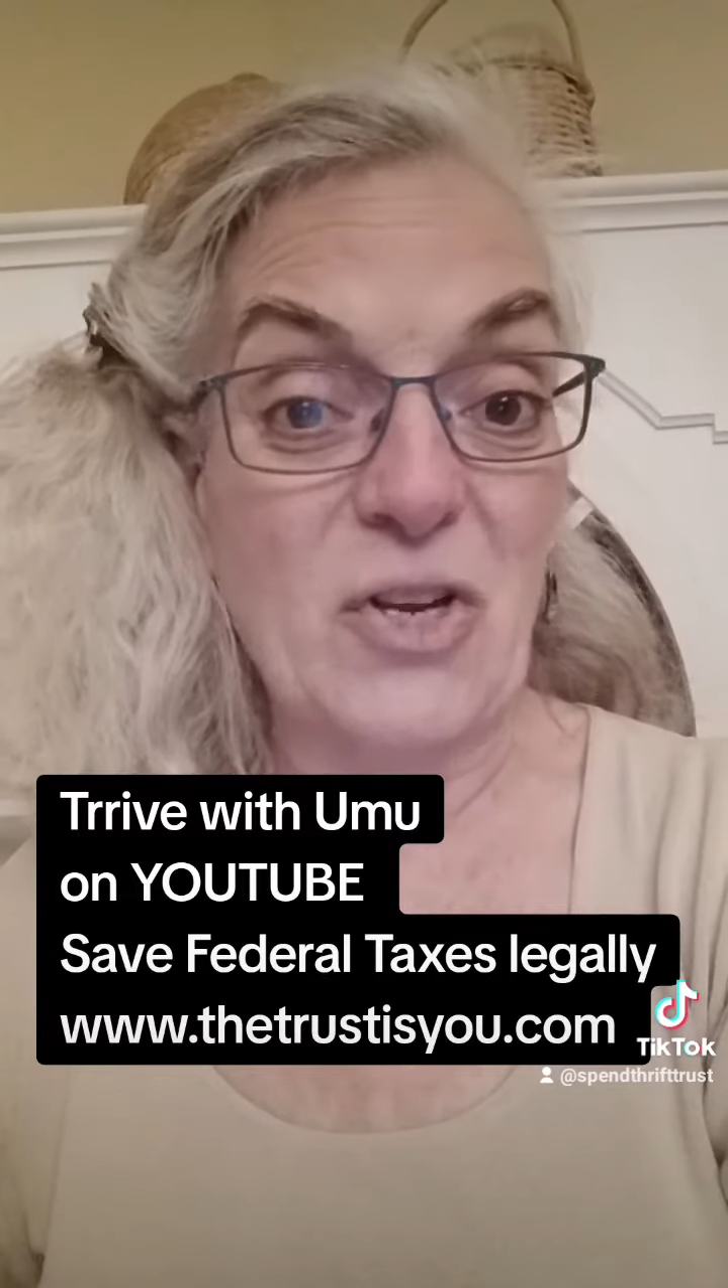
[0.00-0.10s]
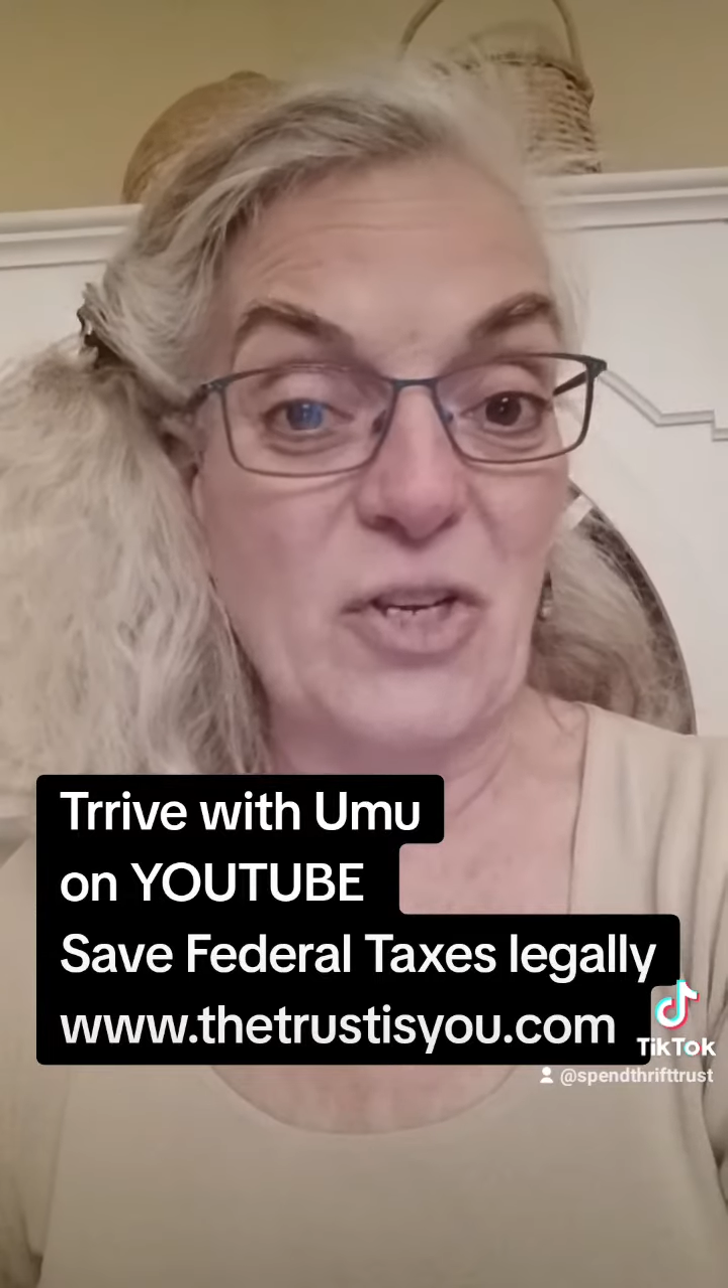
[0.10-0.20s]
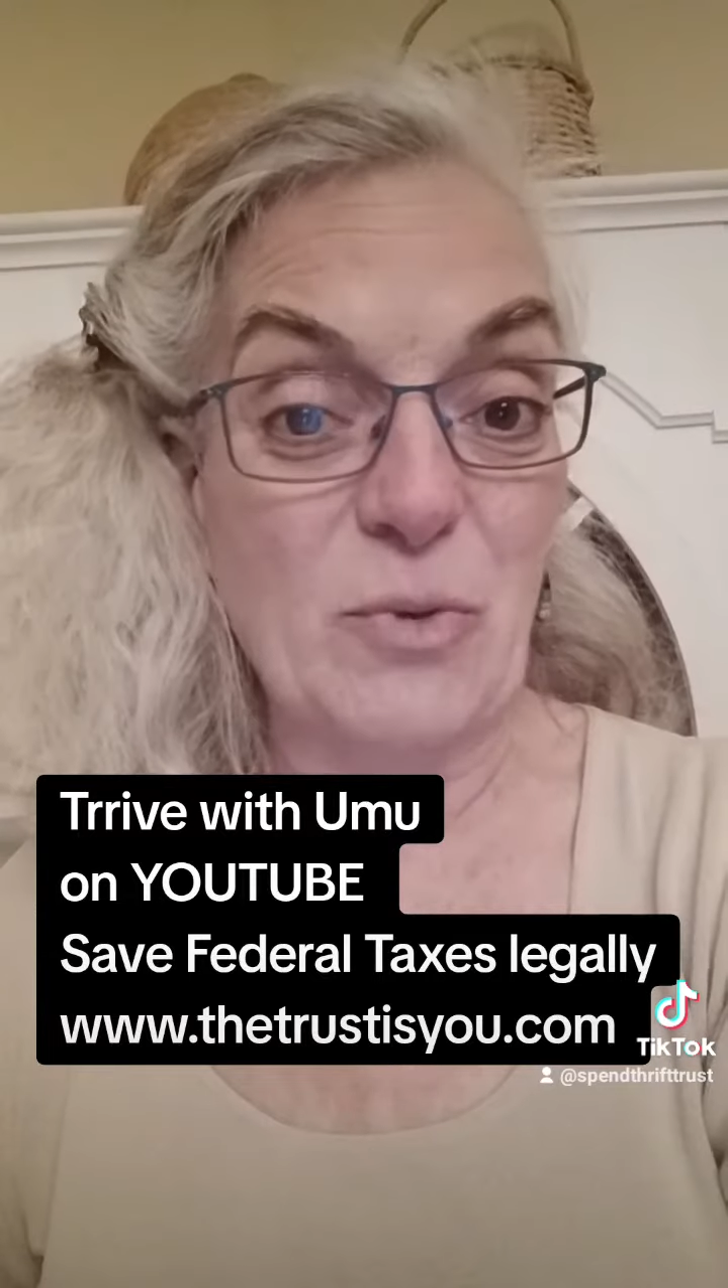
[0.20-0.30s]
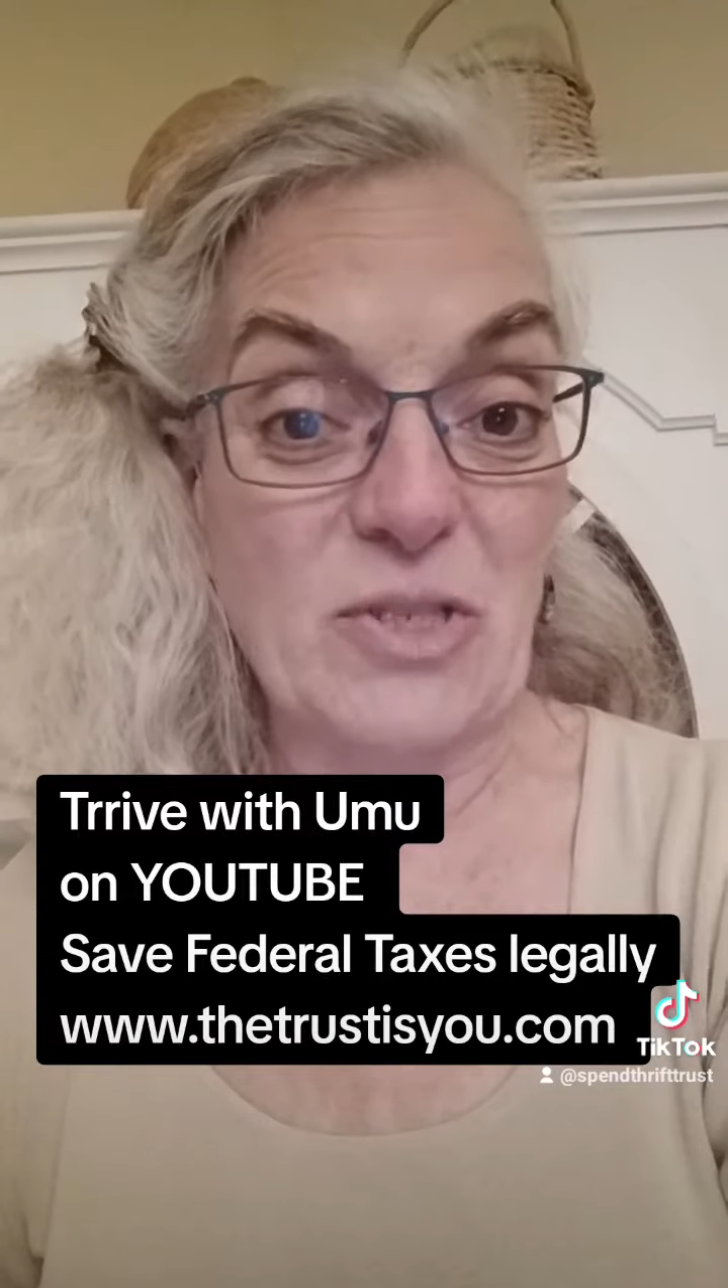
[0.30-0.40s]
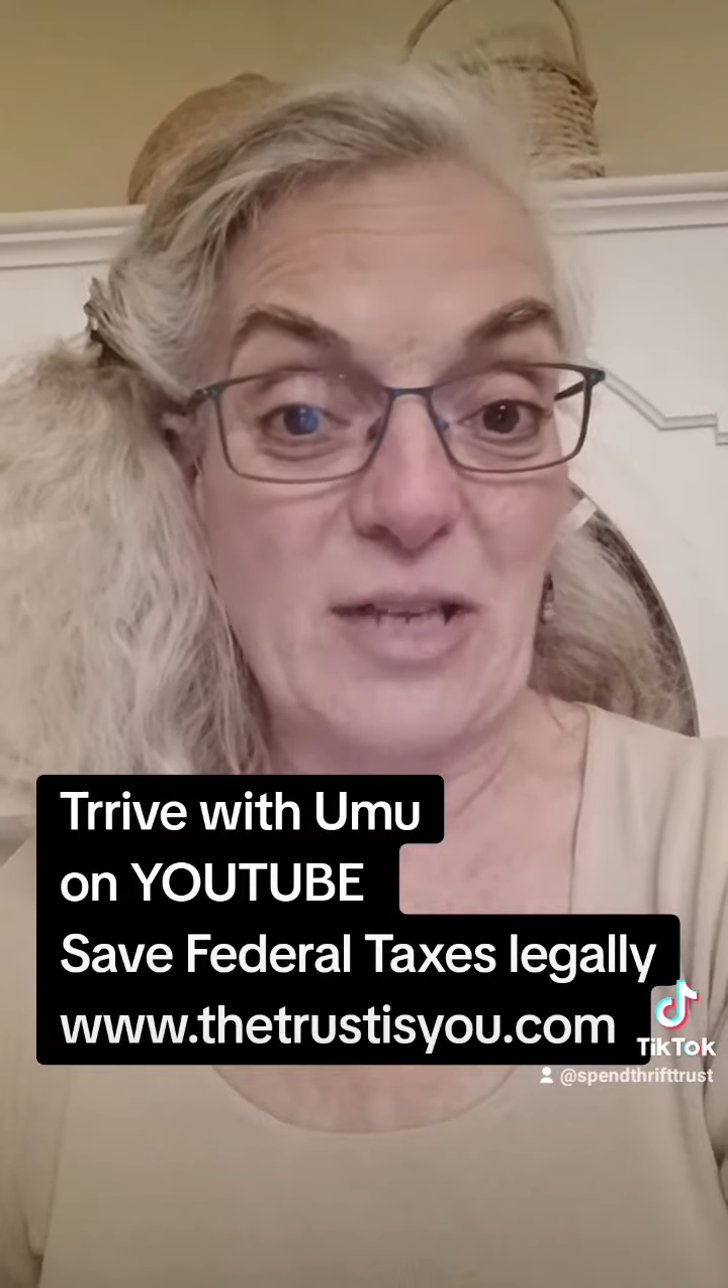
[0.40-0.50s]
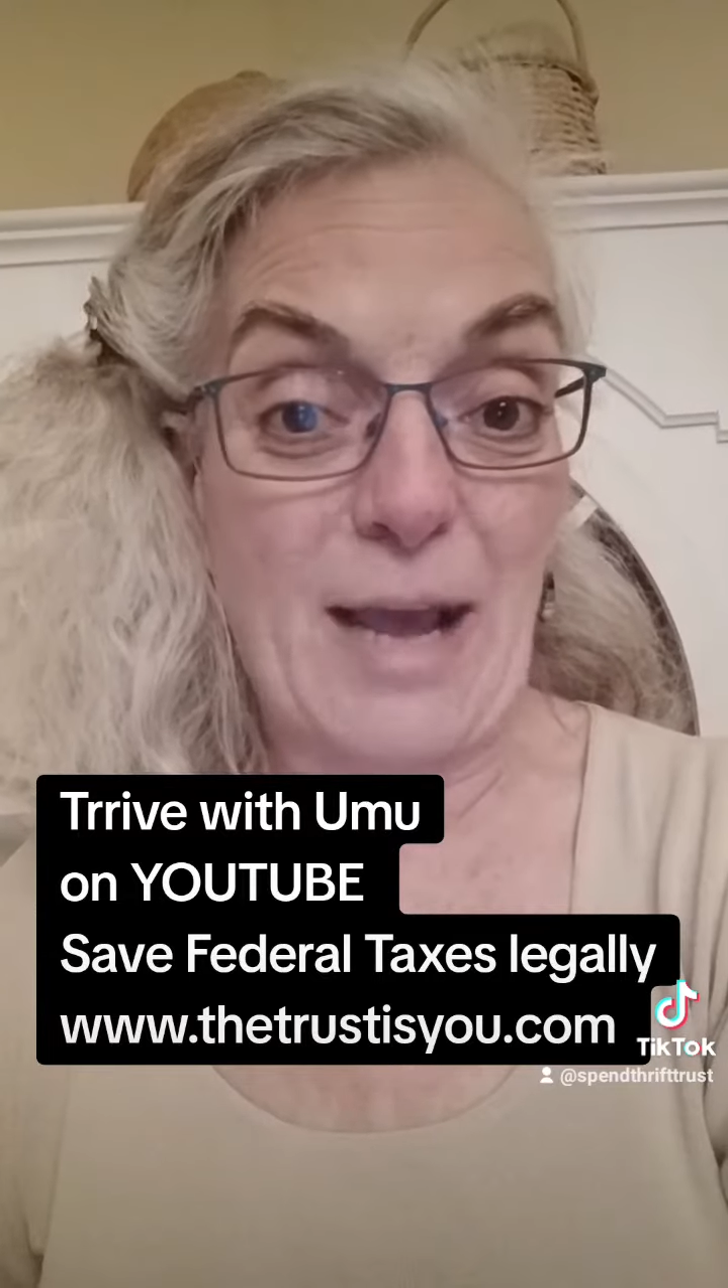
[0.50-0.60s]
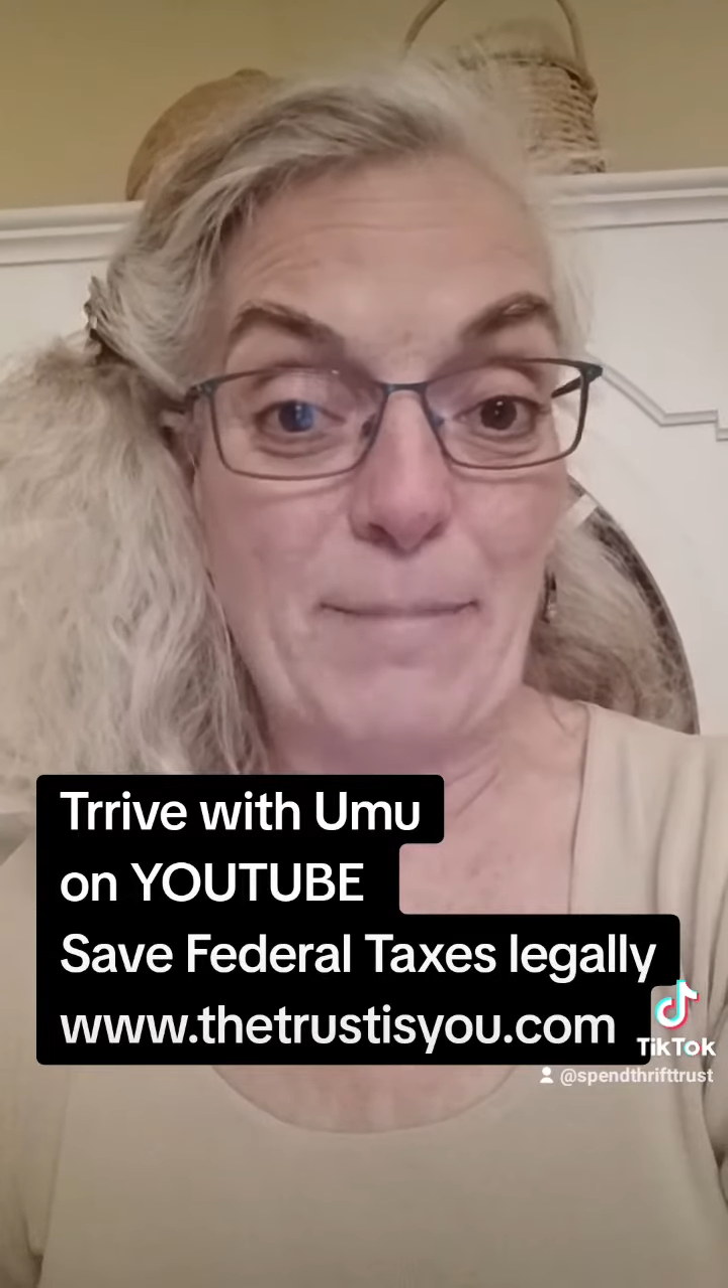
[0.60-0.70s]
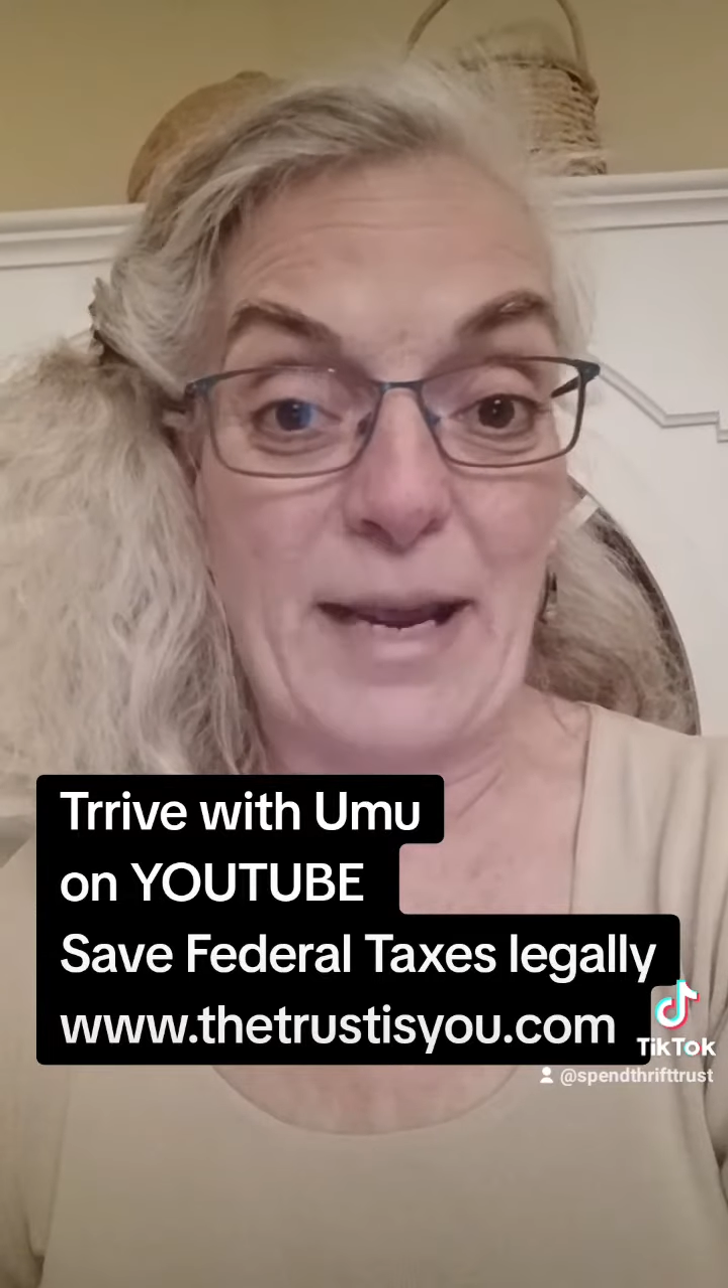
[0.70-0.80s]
You will stop